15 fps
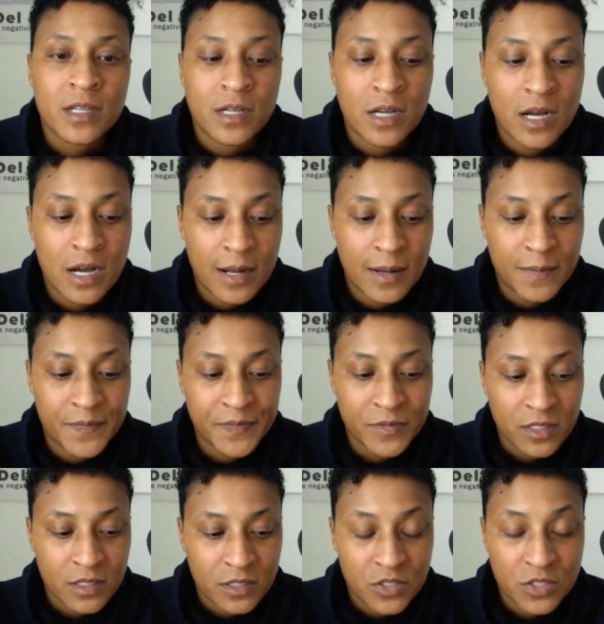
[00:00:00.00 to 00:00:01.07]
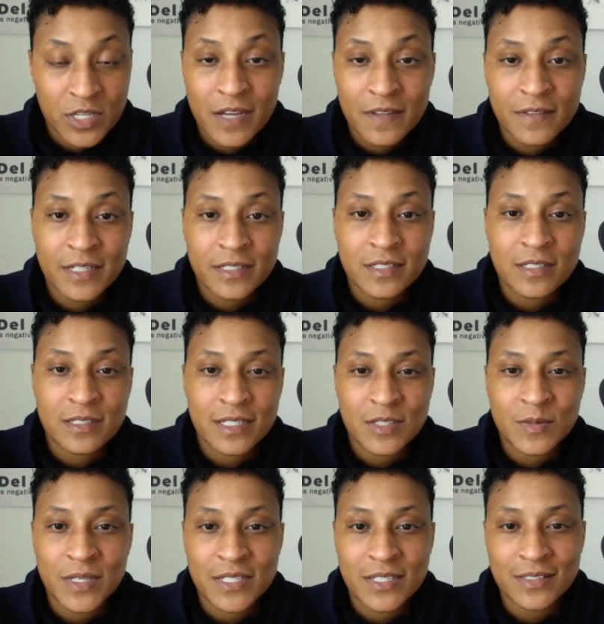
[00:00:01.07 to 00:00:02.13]
So yeah, that's
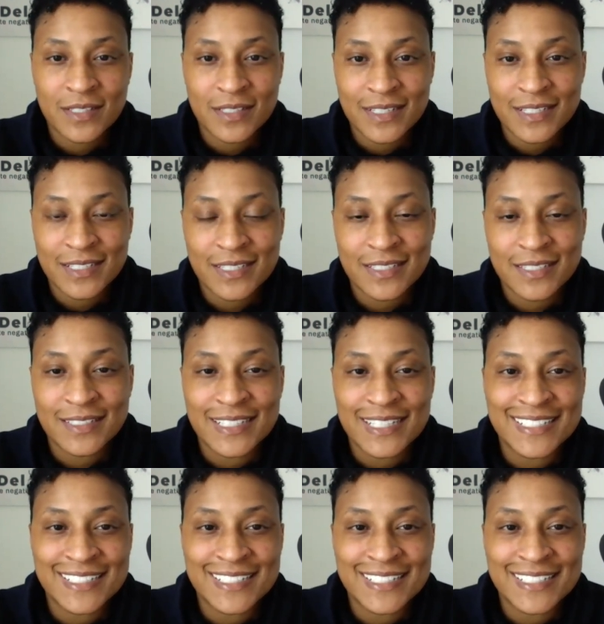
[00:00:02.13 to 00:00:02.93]
basically it. That's